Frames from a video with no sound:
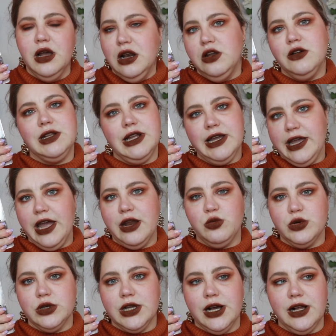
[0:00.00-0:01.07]
look like
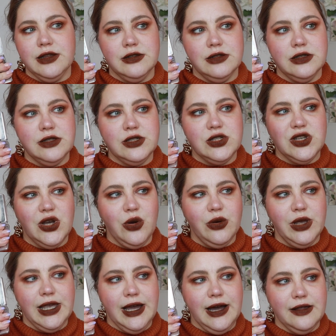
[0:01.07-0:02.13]
Edwin Cullen,
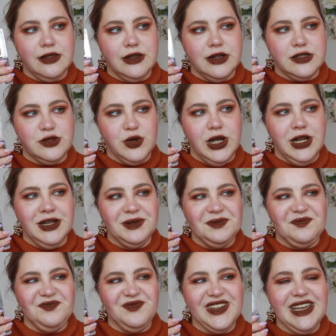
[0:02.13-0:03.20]
so yeah, this one.
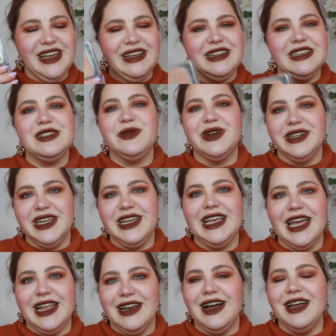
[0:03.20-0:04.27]
This one,
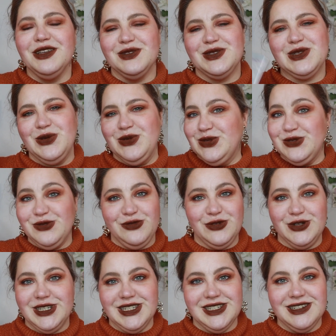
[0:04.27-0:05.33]
again, I used also
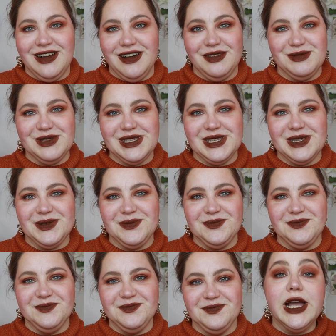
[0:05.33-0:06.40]
14 times.
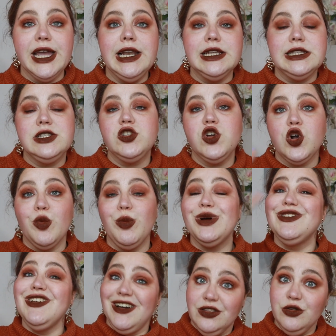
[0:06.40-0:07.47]
Okay, let's talk
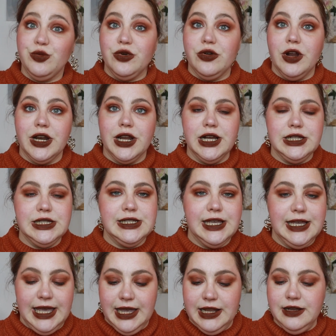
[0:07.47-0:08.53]
about the other products.
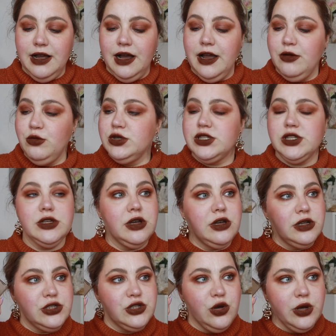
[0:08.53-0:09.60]
Again, I was
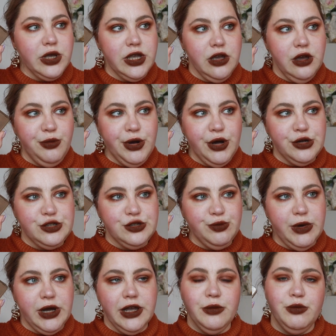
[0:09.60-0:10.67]
talking about
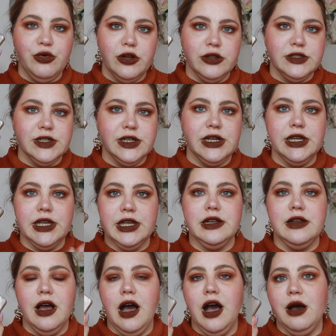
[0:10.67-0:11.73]
my bronzer
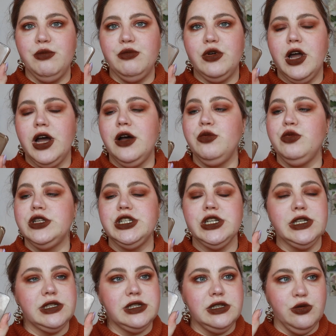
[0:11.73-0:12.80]
in Ambra, which
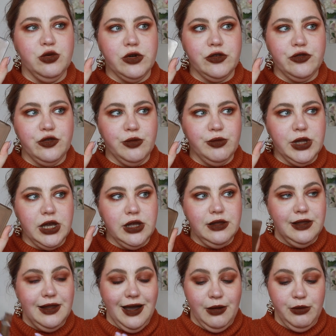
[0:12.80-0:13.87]
is the one from
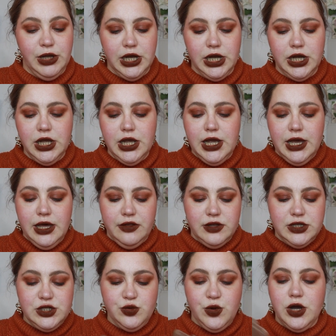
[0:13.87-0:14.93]
Nabla.
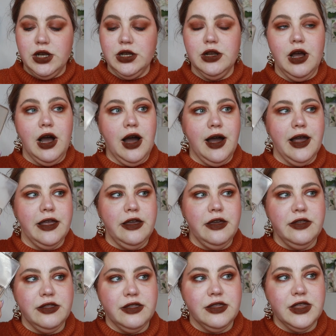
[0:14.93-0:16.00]
This one, I
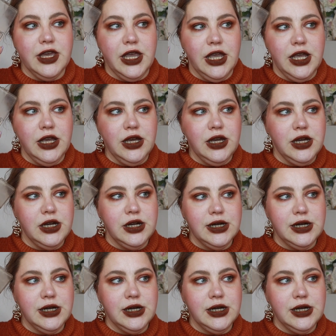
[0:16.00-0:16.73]
think,